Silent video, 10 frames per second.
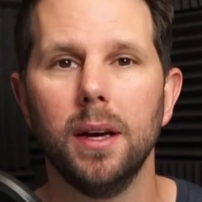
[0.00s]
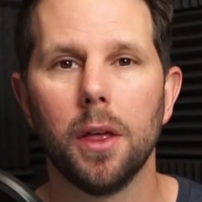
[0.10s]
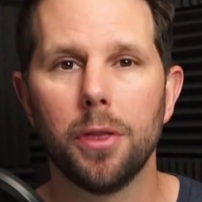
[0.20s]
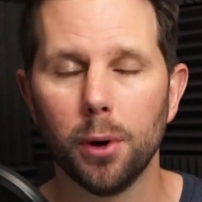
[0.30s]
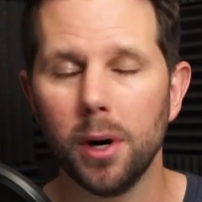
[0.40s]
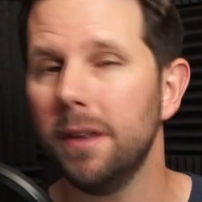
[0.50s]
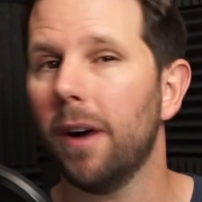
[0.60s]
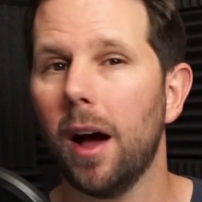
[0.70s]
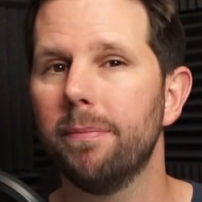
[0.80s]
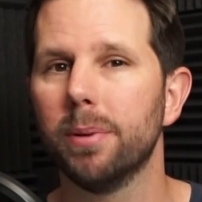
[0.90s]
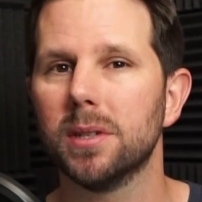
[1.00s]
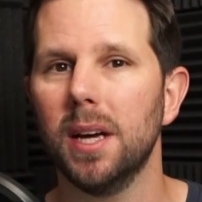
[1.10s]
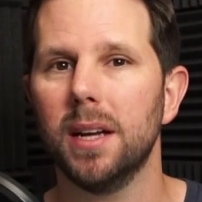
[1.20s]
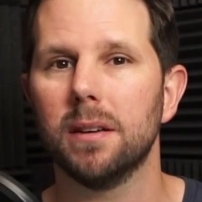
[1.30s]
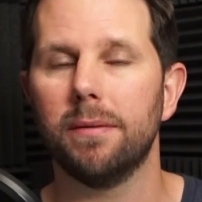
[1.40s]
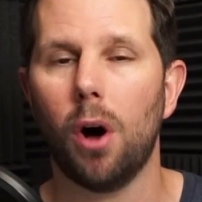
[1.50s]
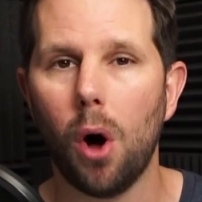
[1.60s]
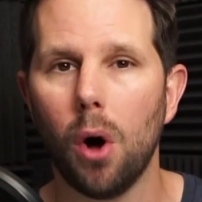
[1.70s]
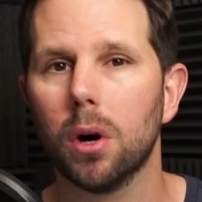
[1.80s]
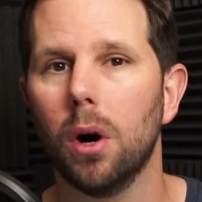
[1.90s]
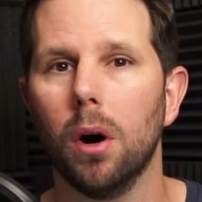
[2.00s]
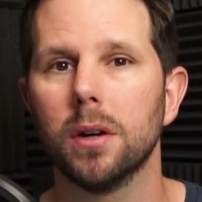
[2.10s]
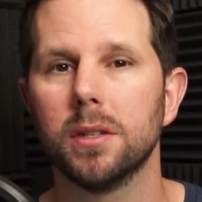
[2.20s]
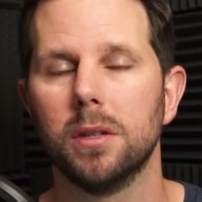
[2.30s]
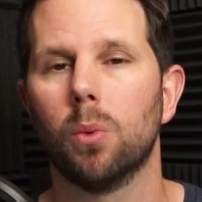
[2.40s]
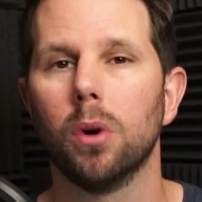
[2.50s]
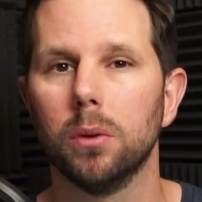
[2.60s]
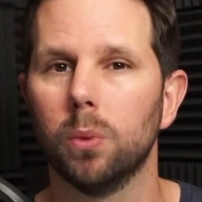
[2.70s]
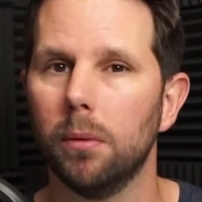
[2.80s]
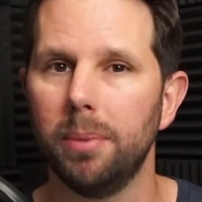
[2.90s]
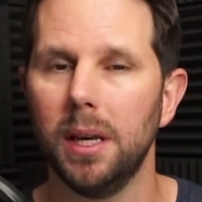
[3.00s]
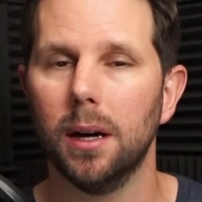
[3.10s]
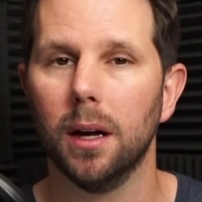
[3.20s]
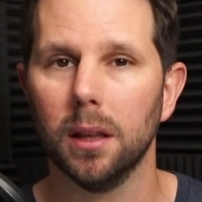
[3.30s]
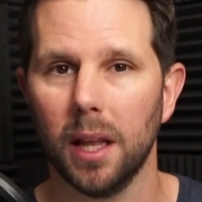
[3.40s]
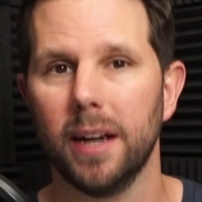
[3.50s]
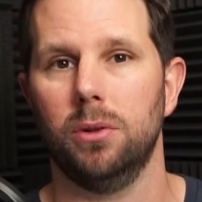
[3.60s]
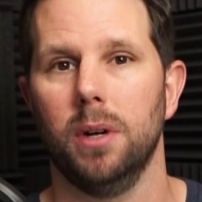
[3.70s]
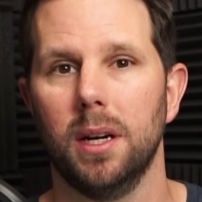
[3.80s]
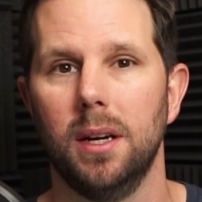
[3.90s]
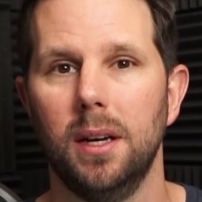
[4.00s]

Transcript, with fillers: 35% of all cars in the world will be electric.